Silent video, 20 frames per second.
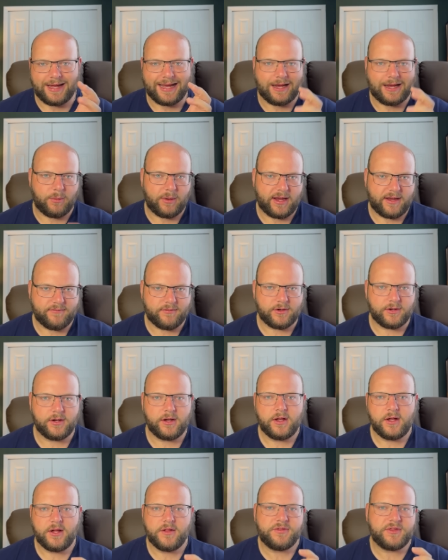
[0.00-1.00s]
However,
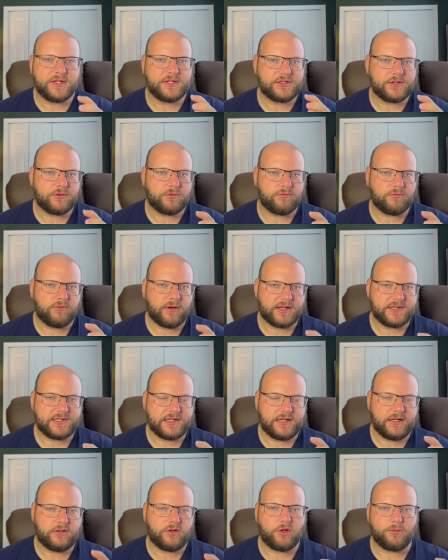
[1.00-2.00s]
this
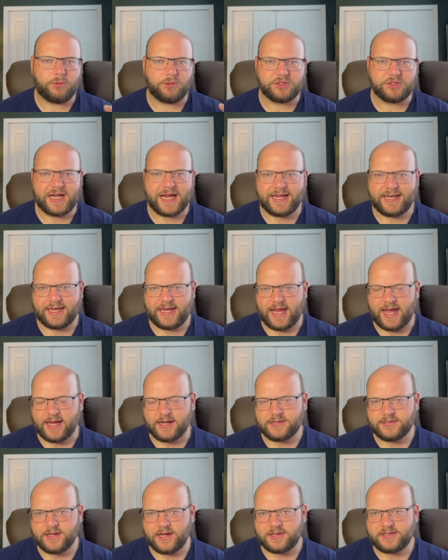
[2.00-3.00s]
Resi Global Dining
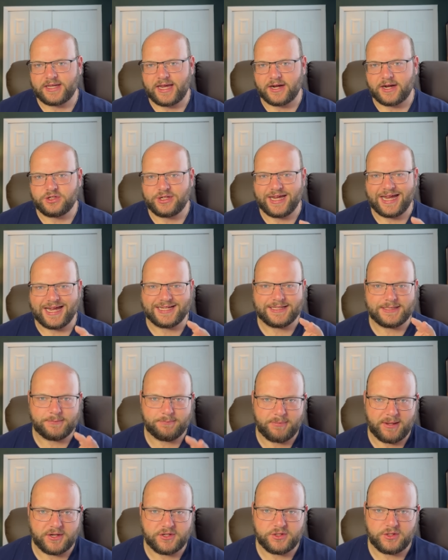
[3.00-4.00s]
Access actually has
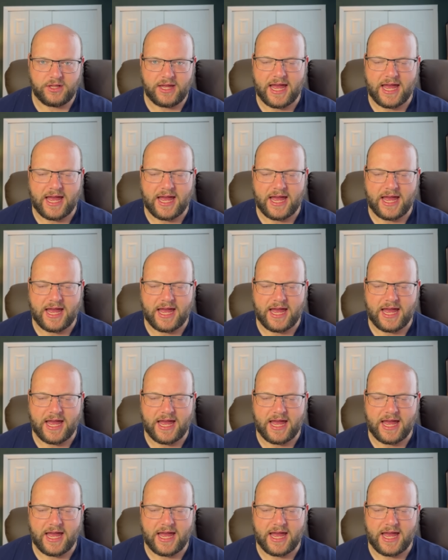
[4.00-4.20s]
special